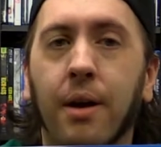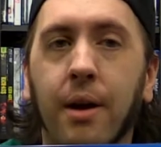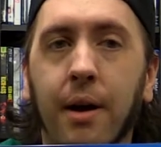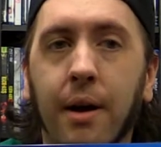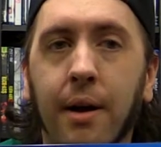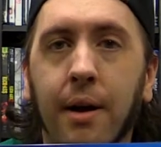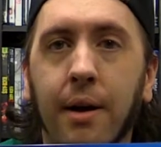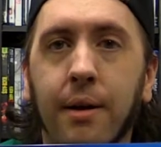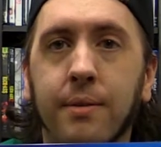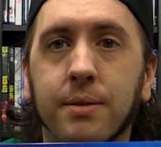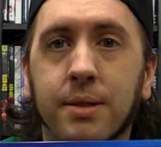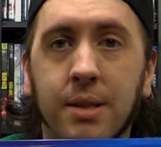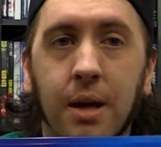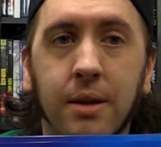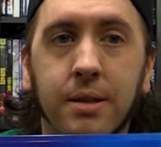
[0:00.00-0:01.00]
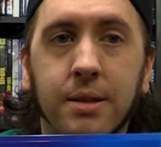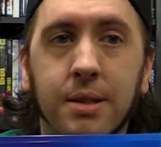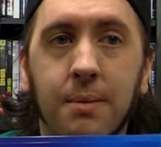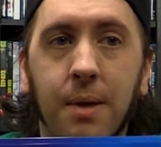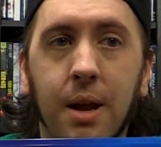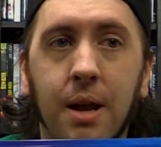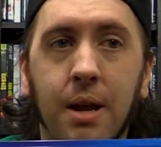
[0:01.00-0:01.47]
sell it to
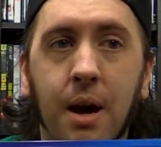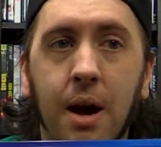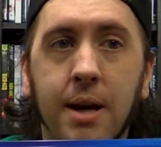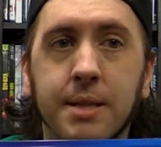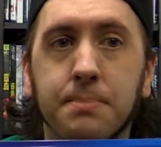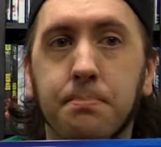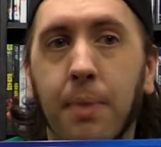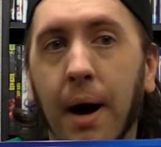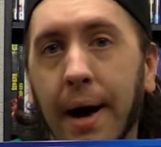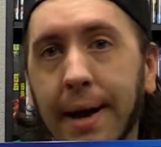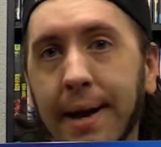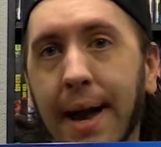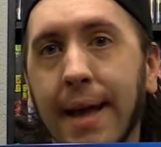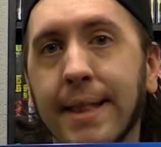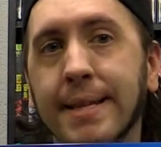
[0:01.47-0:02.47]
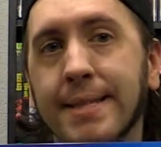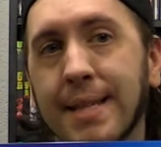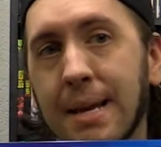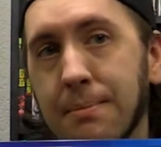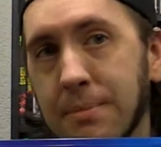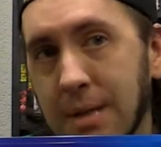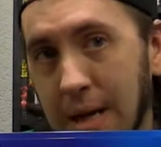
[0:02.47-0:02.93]
somebody at cost, but at the
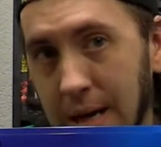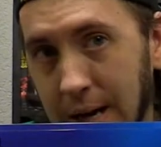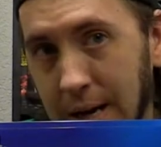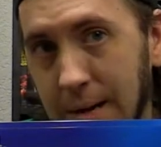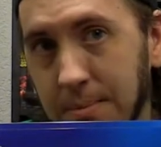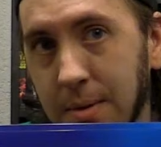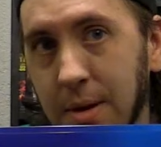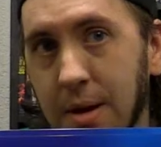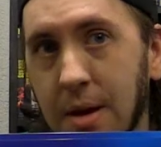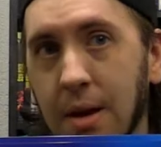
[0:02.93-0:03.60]
same time,